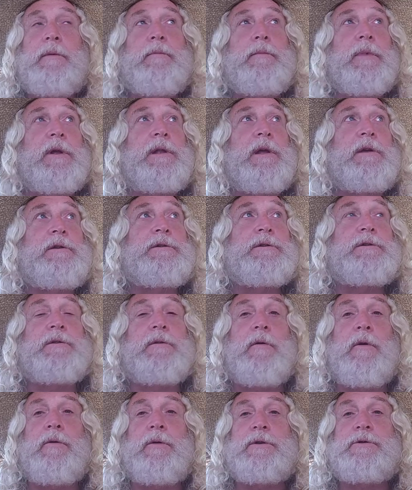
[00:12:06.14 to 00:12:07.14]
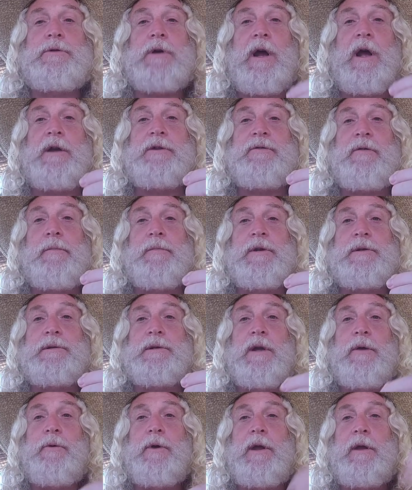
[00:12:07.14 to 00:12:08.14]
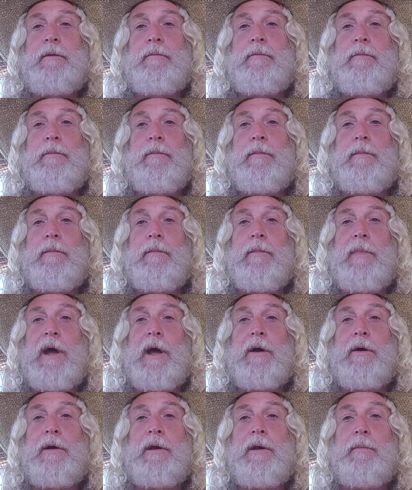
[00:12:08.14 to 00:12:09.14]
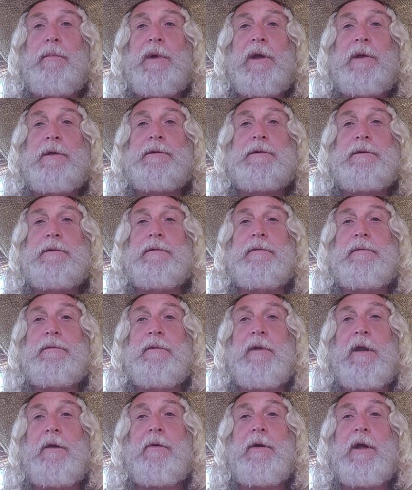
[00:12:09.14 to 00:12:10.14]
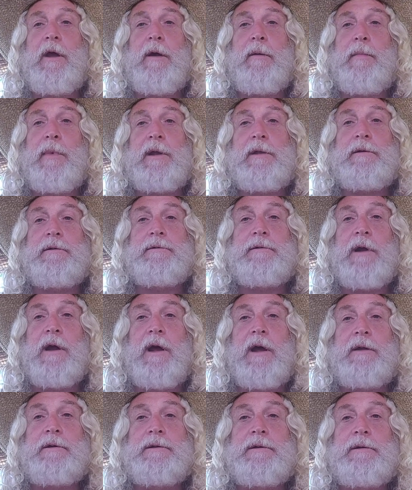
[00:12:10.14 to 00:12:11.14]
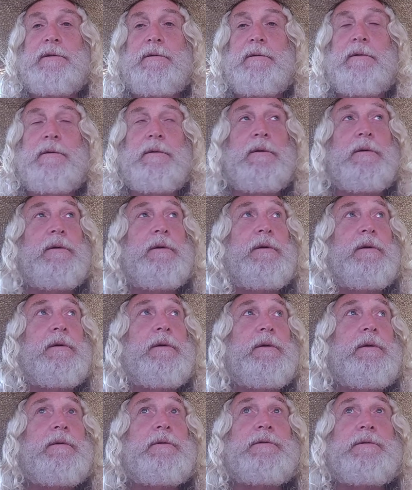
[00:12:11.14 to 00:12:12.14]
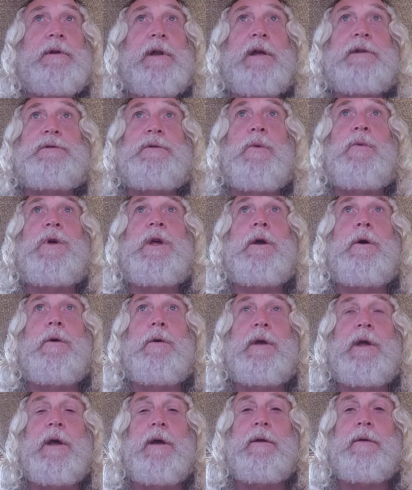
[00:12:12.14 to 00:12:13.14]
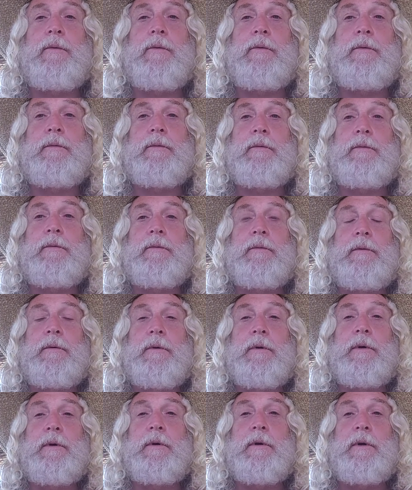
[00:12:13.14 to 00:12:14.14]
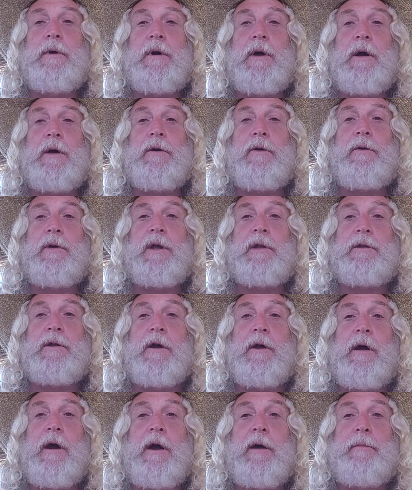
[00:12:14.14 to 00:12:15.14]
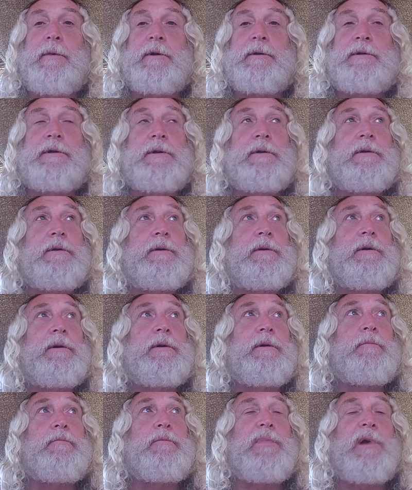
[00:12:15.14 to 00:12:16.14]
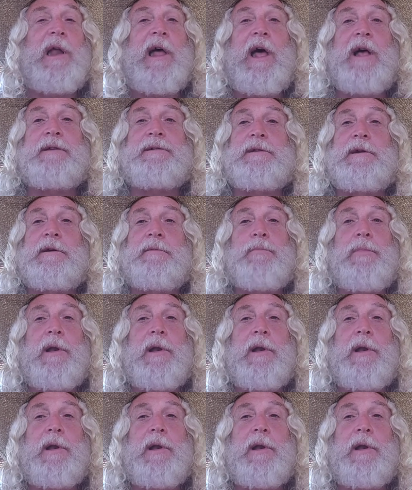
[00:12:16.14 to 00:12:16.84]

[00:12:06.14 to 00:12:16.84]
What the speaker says: But they just throw the trash from the seaweed back on the beach. They don't care about the trash. So that's what we go get. I go get the garbage. Plastic.